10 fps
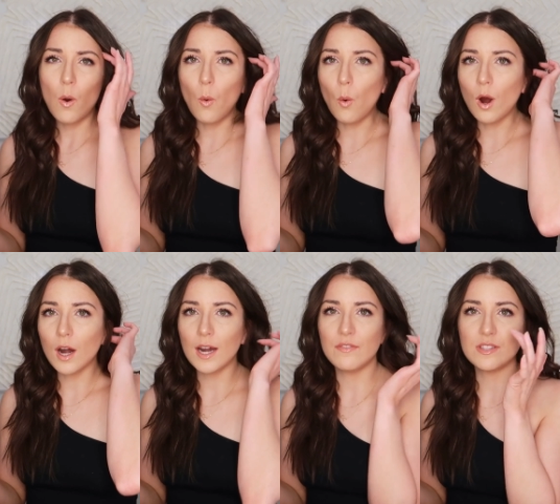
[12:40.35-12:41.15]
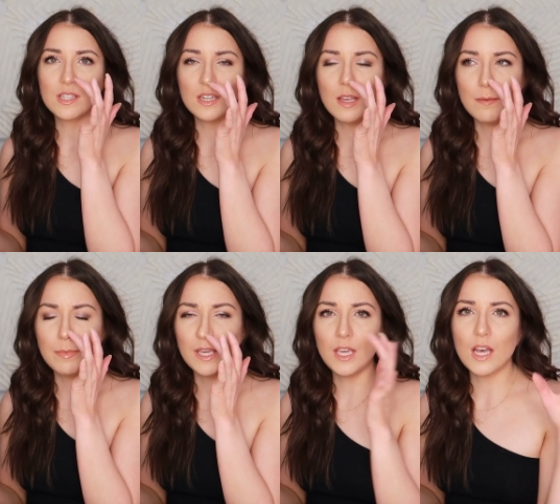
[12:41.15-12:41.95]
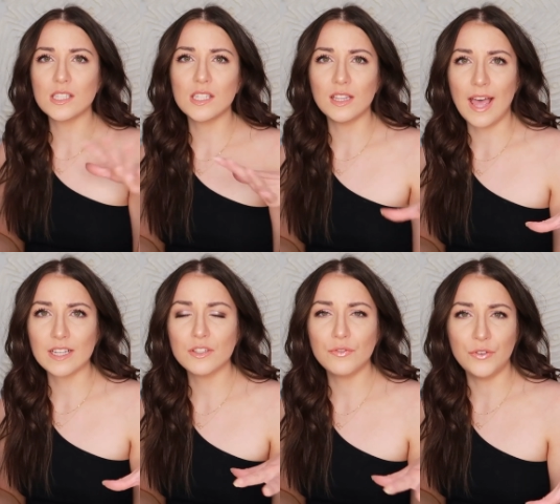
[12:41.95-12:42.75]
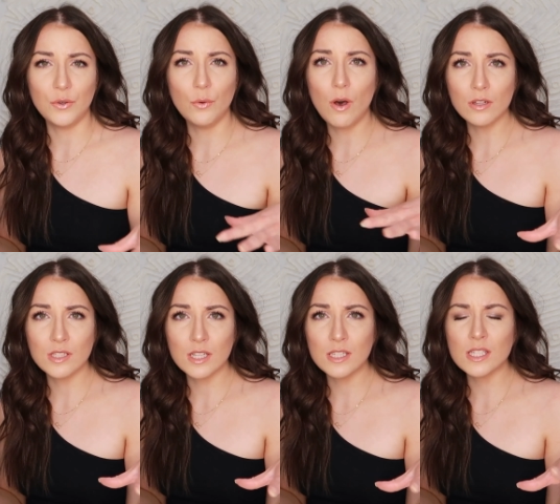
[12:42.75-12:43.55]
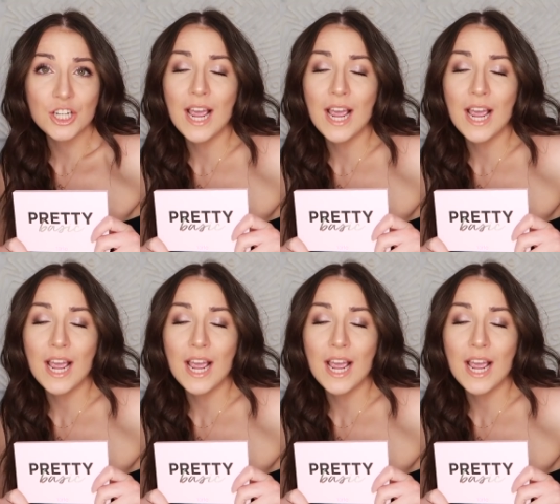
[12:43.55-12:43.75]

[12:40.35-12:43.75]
or if it's going to be a select few Ultas.